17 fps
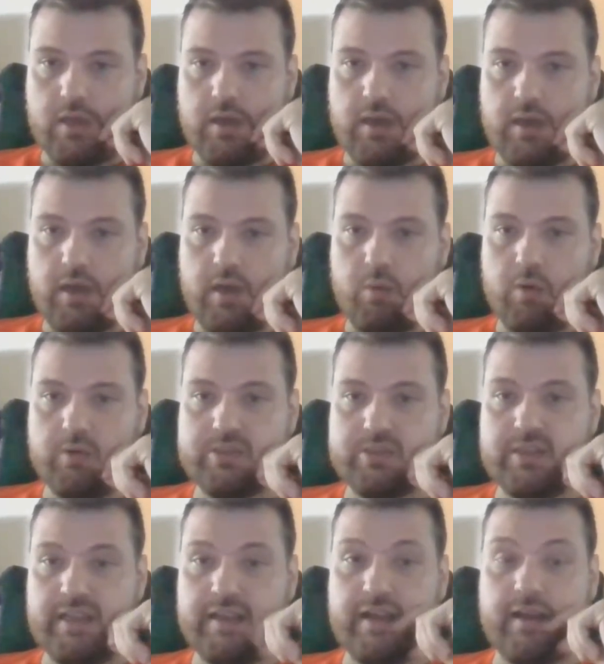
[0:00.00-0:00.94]
What
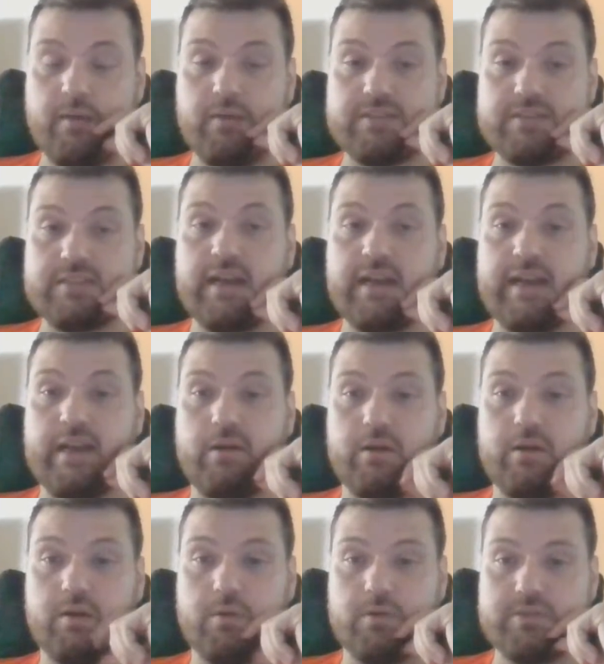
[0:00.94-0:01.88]
would you like? I was in
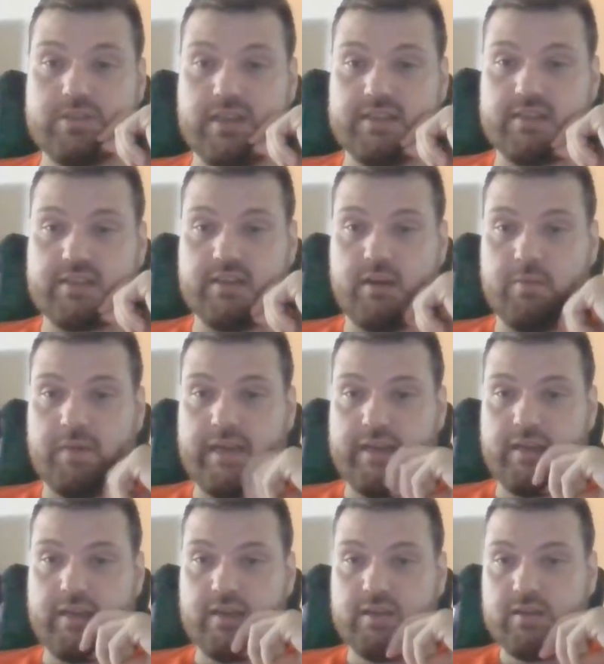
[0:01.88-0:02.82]
Iowa. What would you like to know,
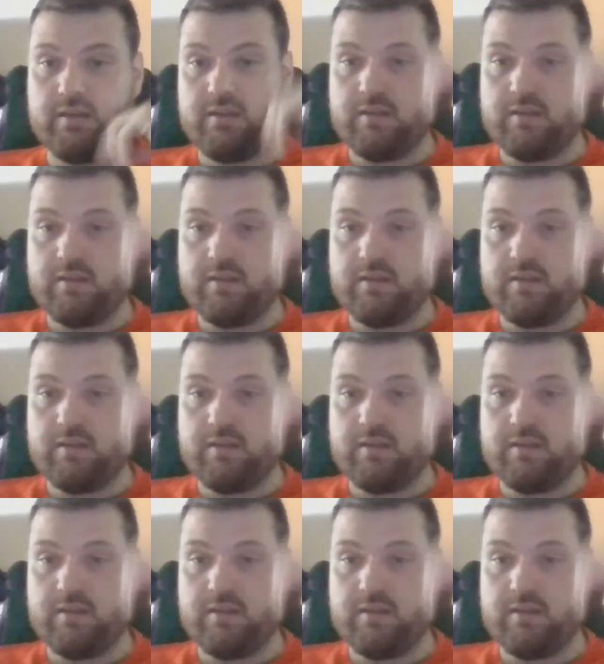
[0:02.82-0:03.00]
Mike?